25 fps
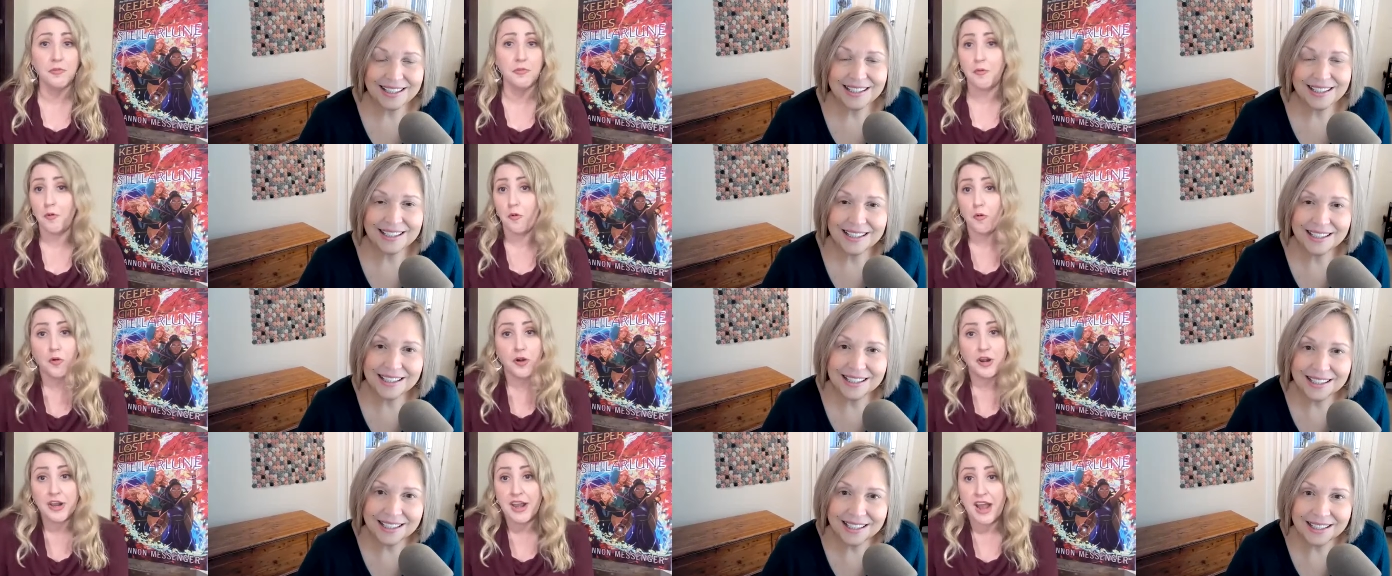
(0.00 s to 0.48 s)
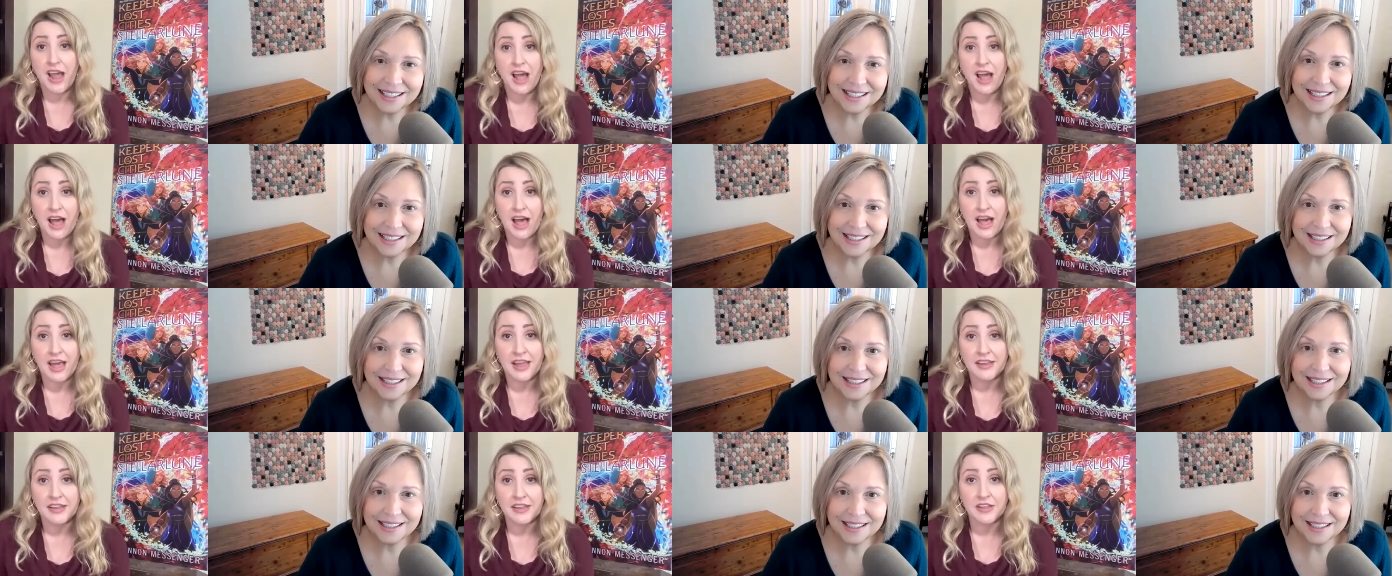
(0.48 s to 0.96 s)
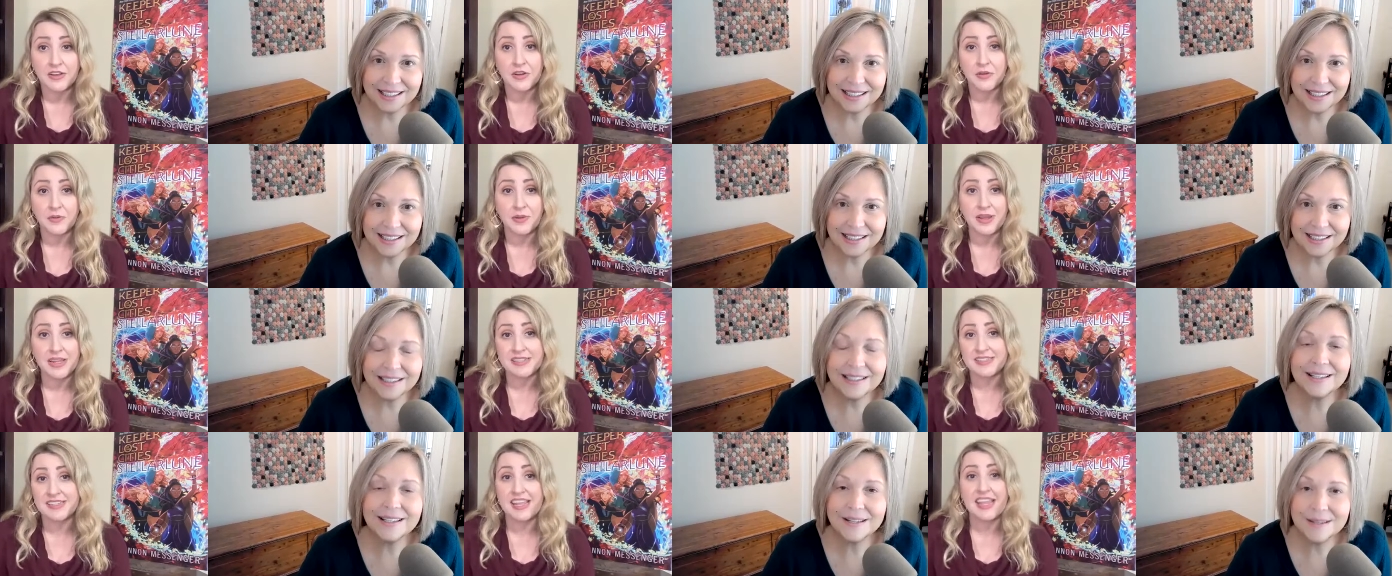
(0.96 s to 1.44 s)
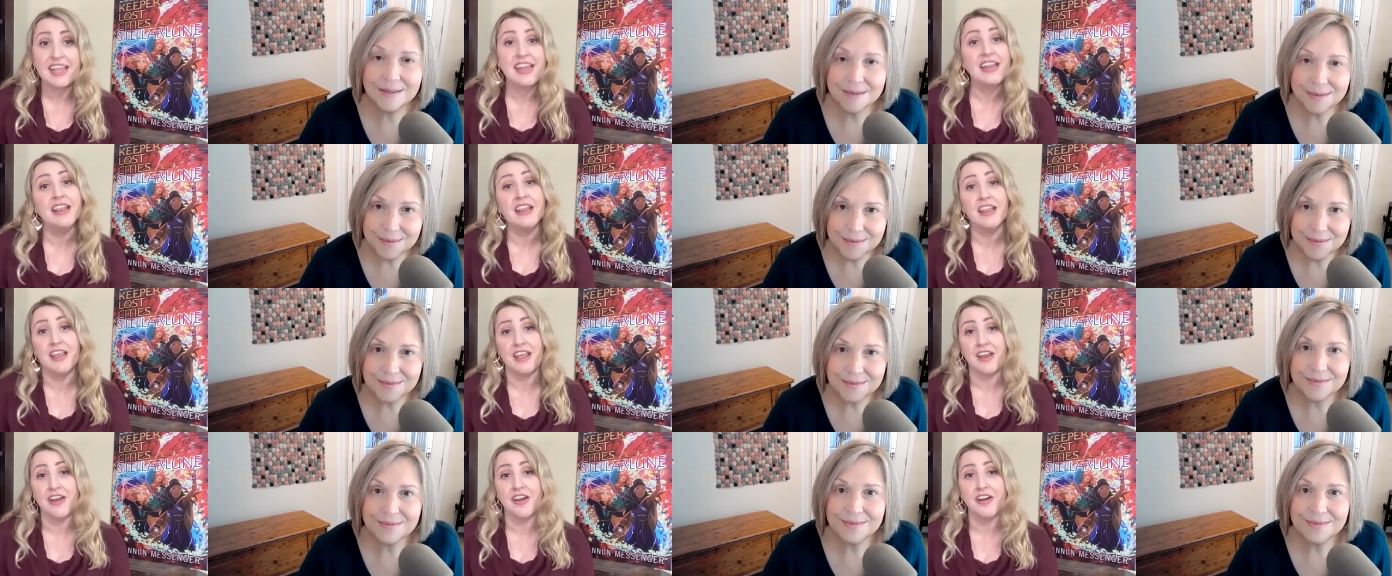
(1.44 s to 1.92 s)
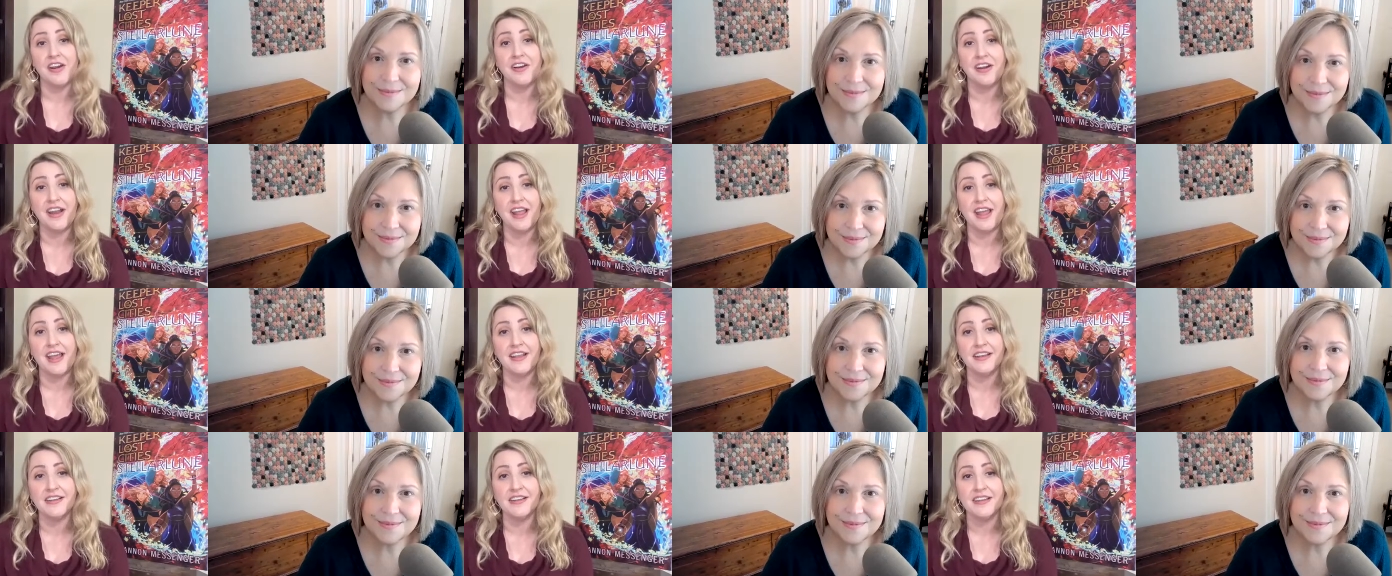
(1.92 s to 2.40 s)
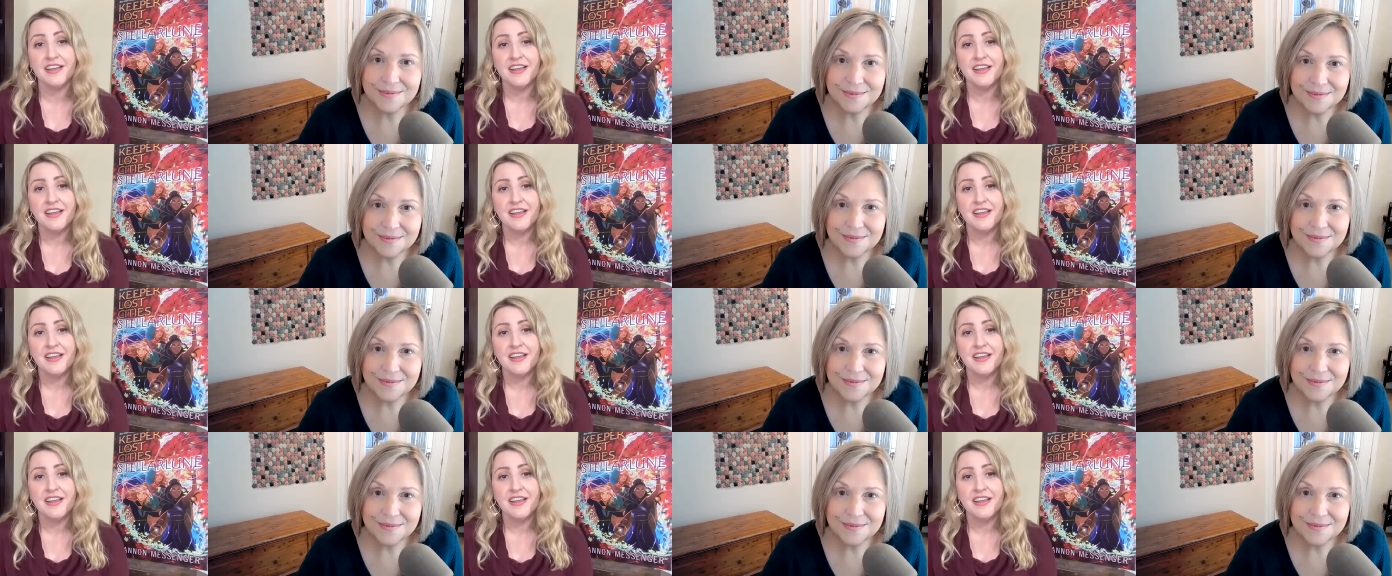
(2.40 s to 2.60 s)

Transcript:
Speaker 1: or not, you know, it's in there. And